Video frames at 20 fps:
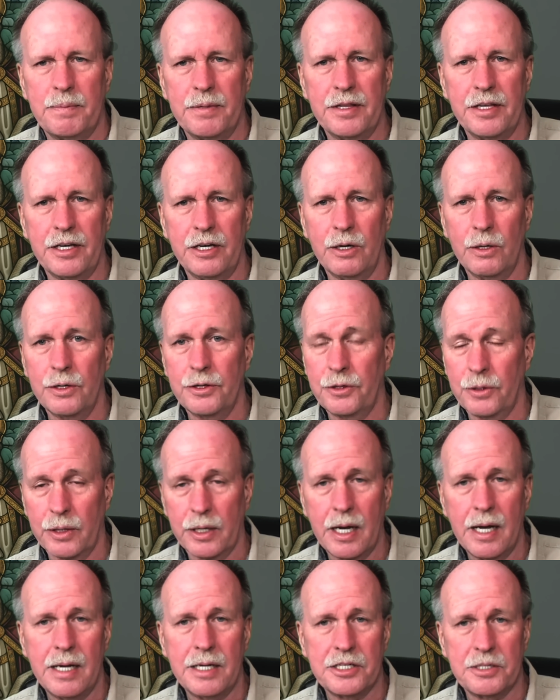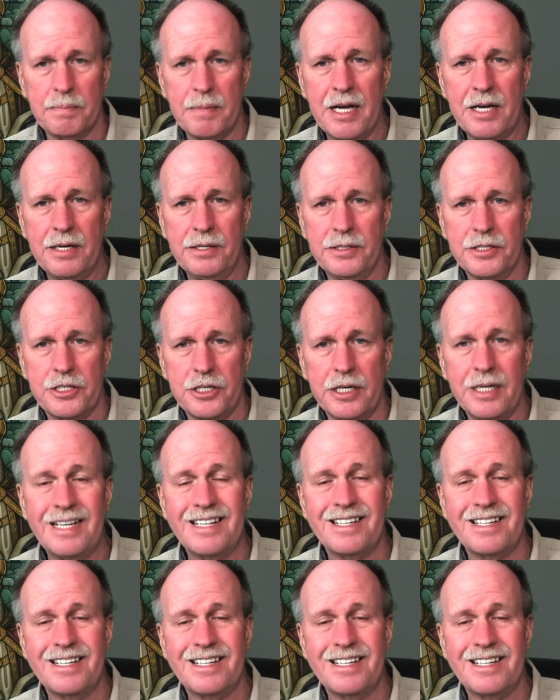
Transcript: of the Earth or cosmology